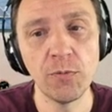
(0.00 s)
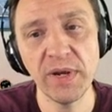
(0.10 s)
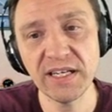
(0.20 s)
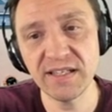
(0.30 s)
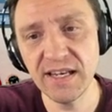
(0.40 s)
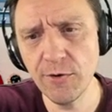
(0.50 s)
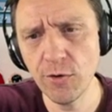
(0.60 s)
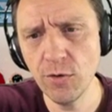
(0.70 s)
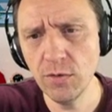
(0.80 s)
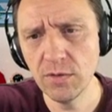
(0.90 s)
or Big
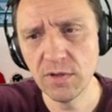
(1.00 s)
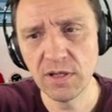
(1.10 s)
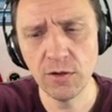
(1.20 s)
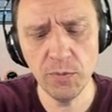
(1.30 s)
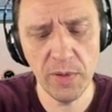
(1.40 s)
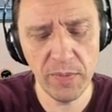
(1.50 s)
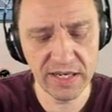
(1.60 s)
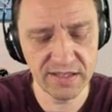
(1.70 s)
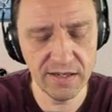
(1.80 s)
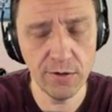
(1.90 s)
Zero, could be
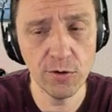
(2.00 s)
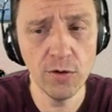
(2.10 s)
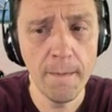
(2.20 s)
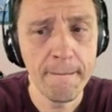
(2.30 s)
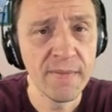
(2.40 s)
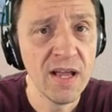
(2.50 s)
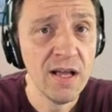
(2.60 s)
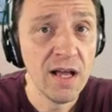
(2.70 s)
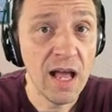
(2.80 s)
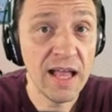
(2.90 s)
Big Zero,
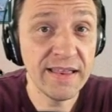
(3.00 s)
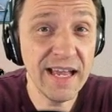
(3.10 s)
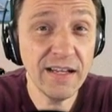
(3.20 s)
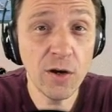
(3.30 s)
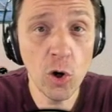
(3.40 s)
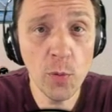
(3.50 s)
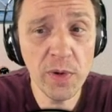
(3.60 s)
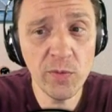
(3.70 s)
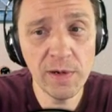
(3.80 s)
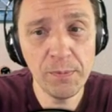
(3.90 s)
and then
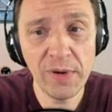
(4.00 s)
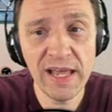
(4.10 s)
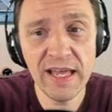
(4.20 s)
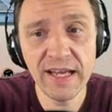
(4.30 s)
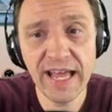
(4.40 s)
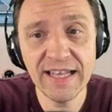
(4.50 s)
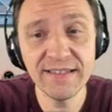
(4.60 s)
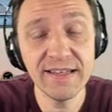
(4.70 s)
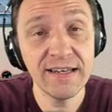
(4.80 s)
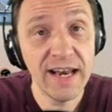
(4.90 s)
Kobe will play
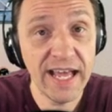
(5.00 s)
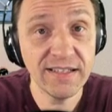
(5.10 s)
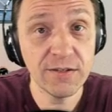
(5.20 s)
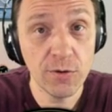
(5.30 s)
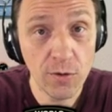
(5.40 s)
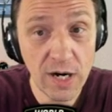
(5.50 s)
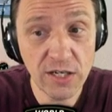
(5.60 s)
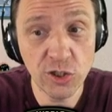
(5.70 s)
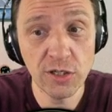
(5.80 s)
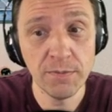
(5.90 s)
against the next
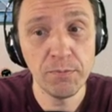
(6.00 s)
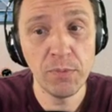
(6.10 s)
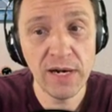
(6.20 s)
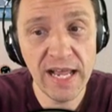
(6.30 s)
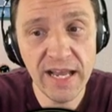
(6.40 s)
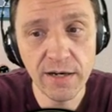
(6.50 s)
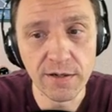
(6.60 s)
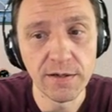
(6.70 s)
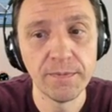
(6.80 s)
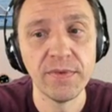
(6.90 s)
Russian player.
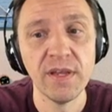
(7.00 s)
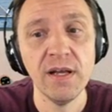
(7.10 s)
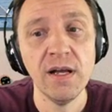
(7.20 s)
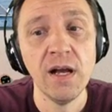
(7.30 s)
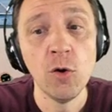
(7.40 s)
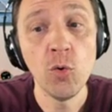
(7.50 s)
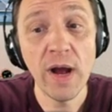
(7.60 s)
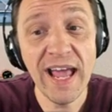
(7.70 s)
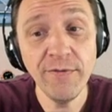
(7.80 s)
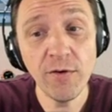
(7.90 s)

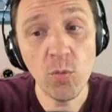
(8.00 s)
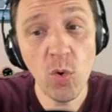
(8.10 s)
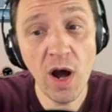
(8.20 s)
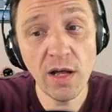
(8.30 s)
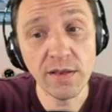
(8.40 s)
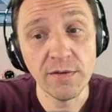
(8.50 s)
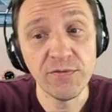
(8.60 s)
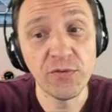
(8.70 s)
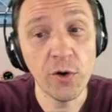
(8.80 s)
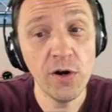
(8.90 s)
Whoever won
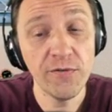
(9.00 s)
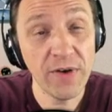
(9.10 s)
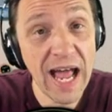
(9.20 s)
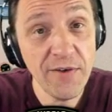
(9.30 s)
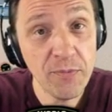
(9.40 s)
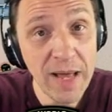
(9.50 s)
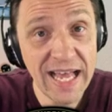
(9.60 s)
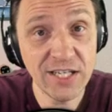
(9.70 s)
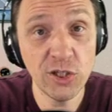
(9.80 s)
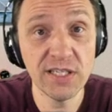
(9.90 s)
for five
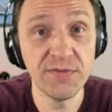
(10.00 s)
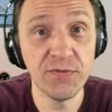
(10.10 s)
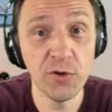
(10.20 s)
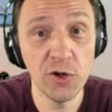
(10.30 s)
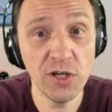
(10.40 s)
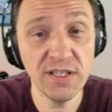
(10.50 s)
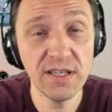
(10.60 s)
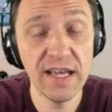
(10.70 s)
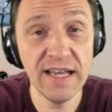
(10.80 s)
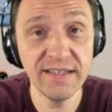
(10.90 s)
matches first
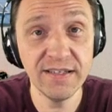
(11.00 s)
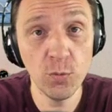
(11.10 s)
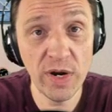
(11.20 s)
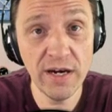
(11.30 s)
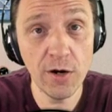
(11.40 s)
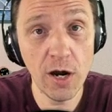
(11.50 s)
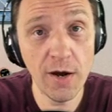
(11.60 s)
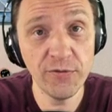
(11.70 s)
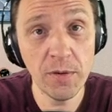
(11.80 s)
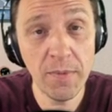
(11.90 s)
is the winner
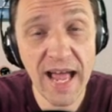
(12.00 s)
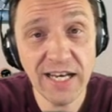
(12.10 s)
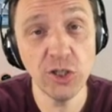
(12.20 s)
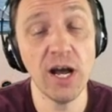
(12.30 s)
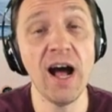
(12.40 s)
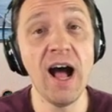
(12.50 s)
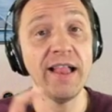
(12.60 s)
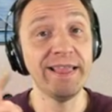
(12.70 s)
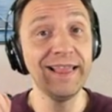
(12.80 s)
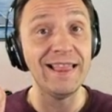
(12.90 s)
of the match,
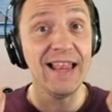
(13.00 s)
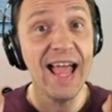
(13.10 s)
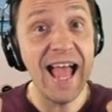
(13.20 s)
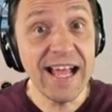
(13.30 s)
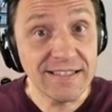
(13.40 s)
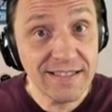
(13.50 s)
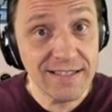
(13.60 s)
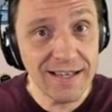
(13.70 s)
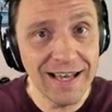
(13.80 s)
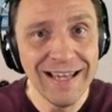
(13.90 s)

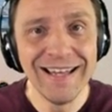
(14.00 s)
unless